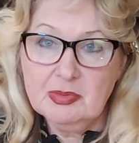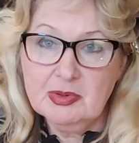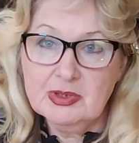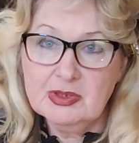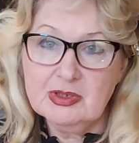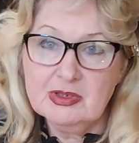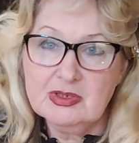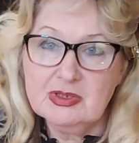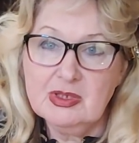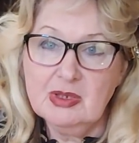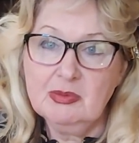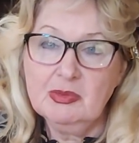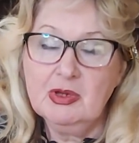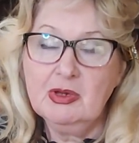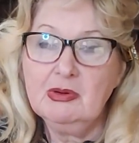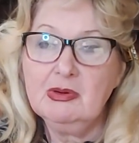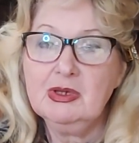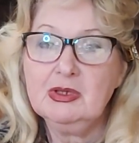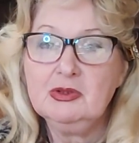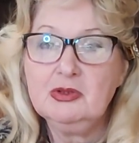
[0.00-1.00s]
but
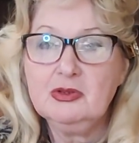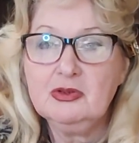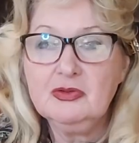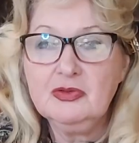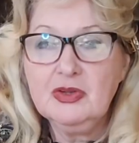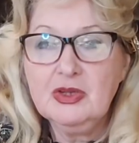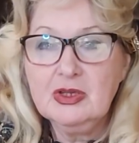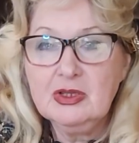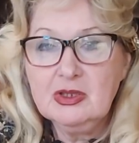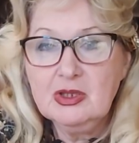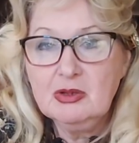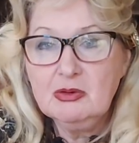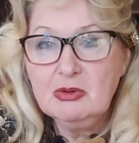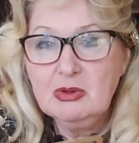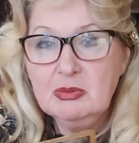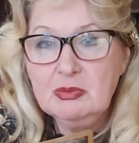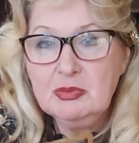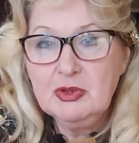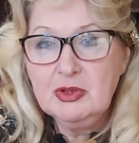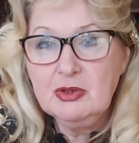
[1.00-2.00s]
somehow I don't think they
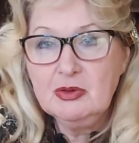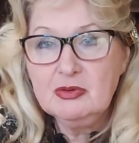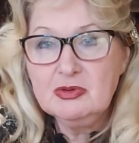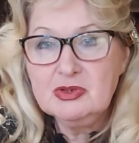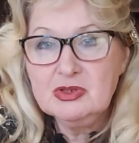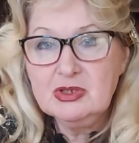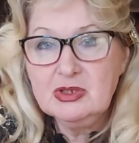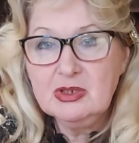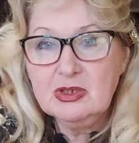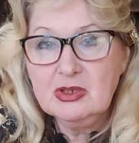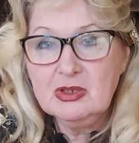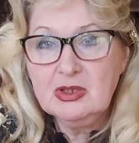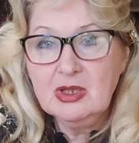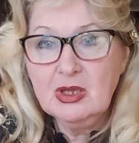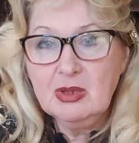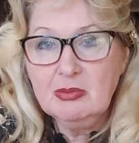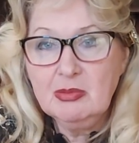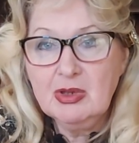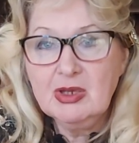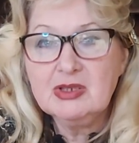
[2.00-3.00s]
will be using
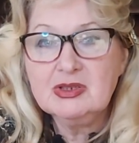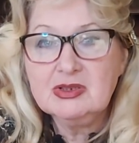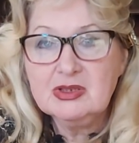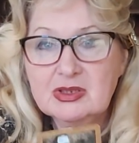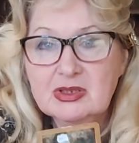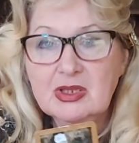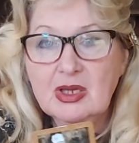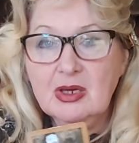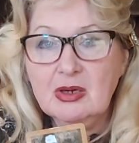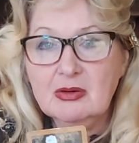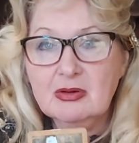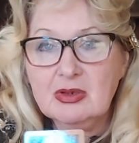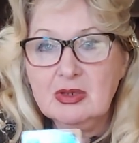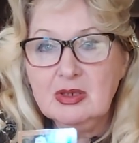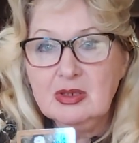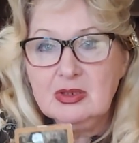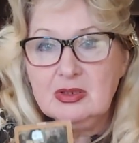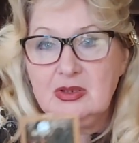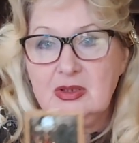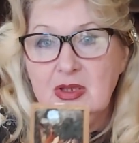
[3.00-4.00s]
them as a
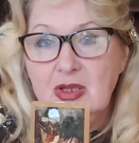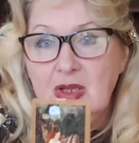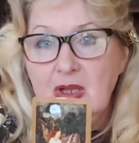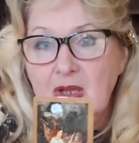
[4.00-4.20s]
target.